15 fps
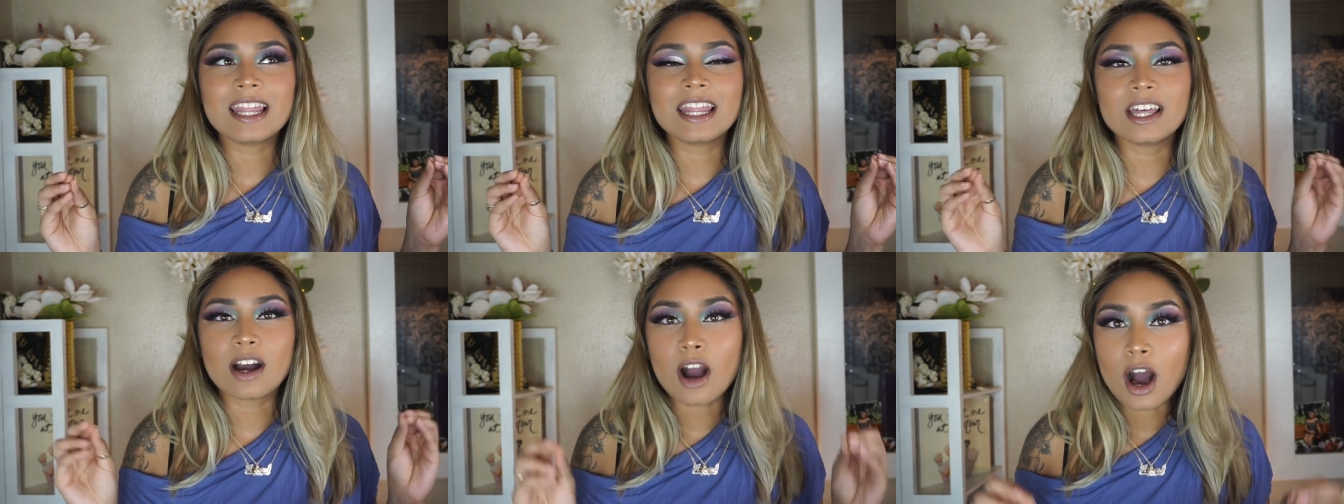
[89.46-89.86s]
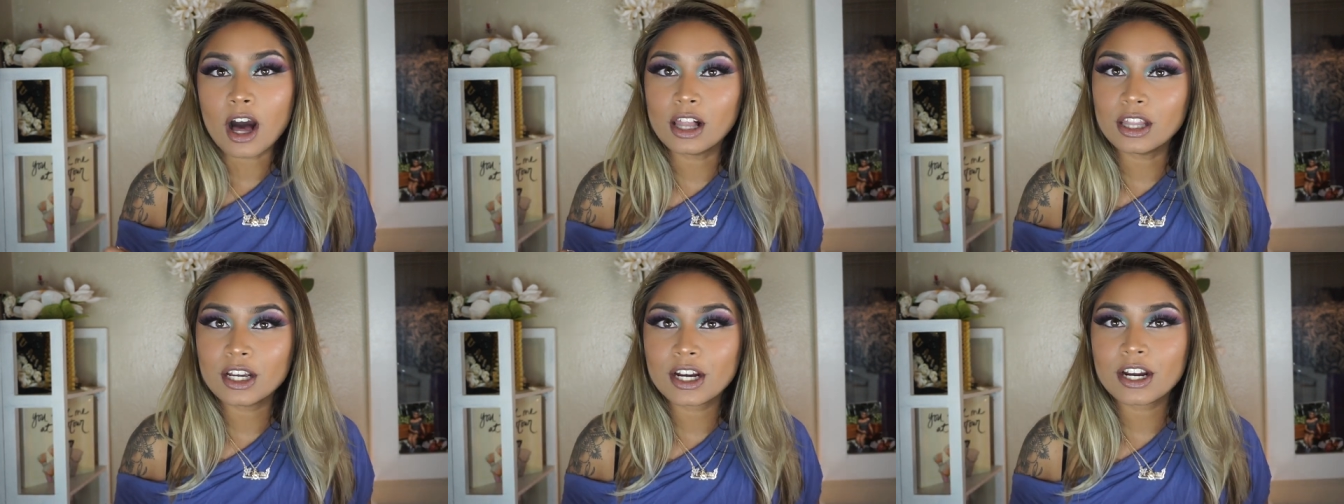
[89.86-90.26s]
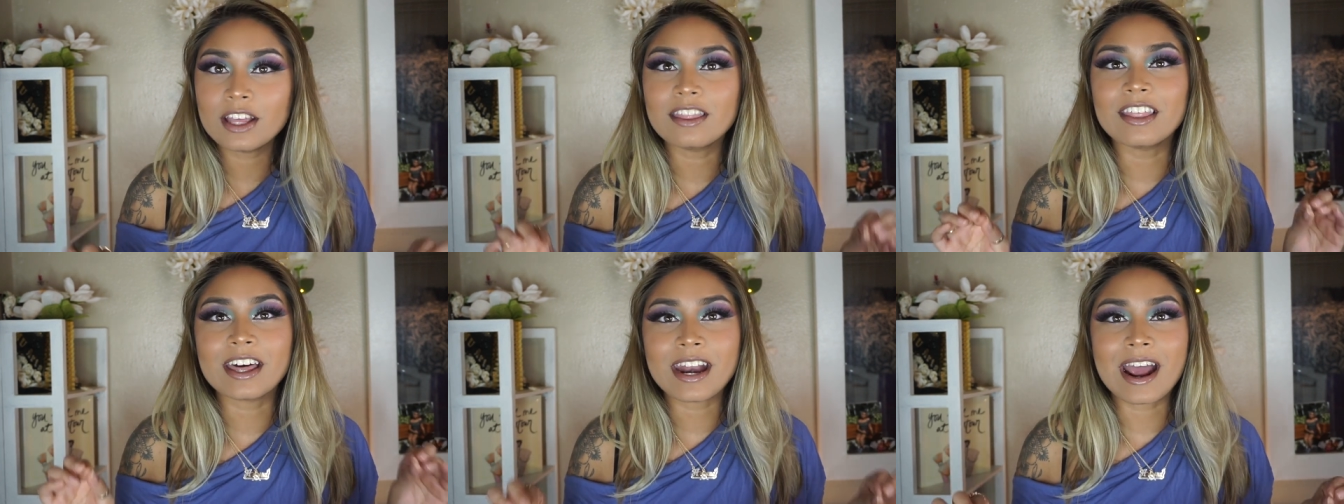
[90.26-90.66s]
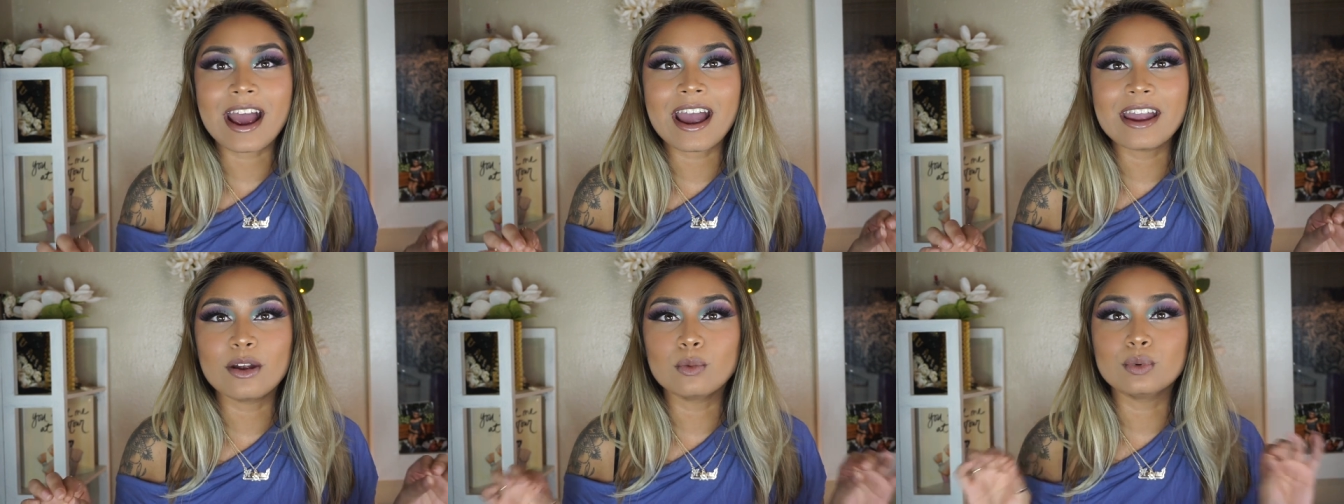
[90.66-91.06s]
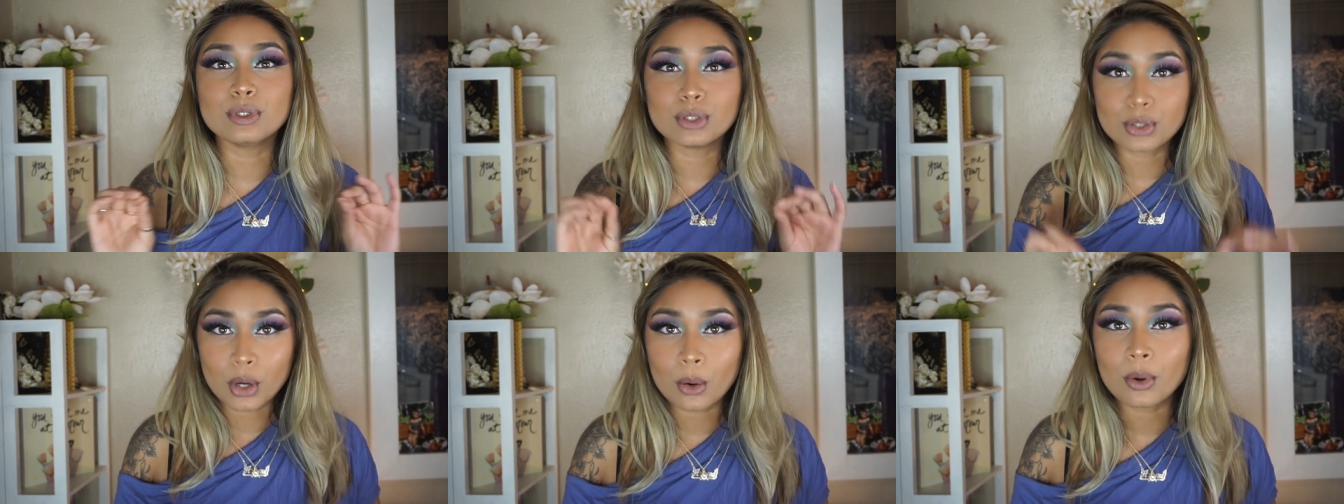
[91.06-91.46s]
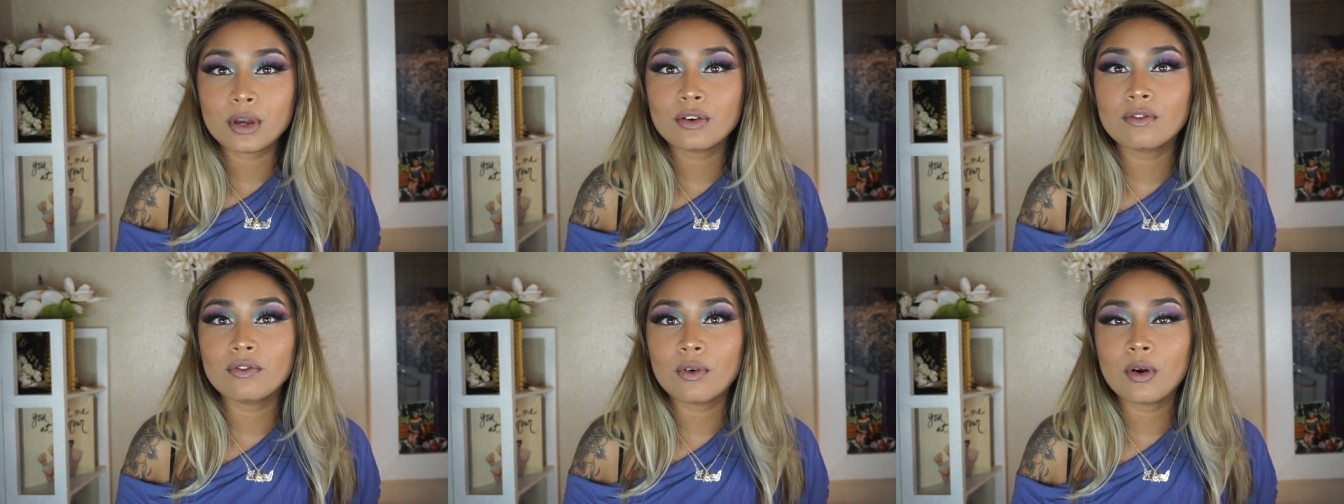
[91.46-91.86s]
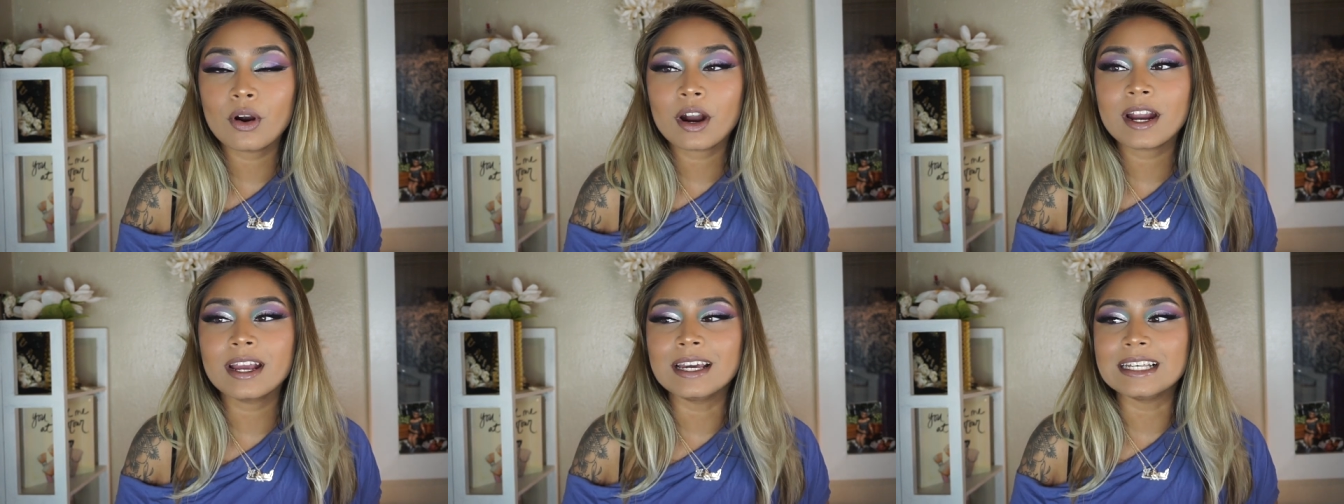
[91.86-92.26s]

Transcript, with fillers: the color that I was going for